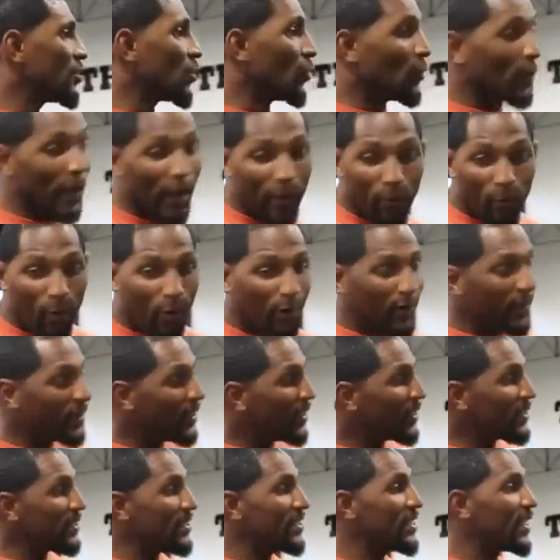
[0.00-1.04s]
So when I walk
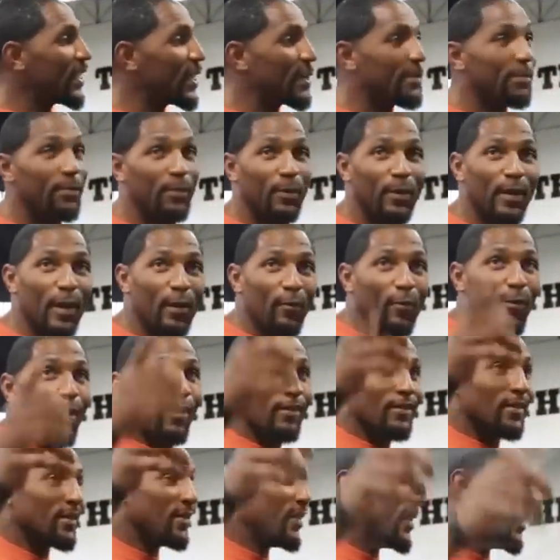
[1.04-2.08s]
in this gym, when I
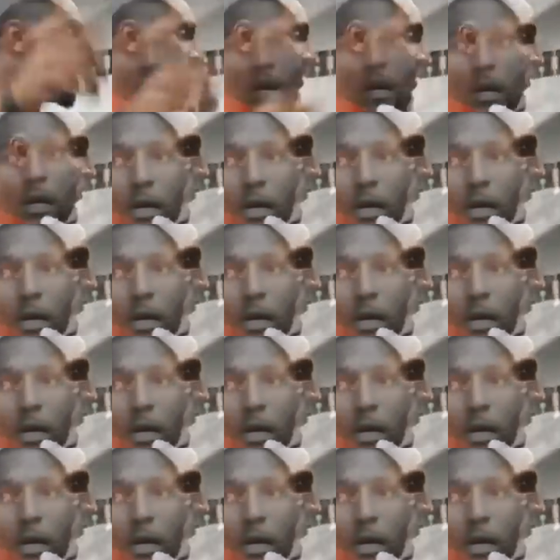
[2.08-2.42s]
walked in that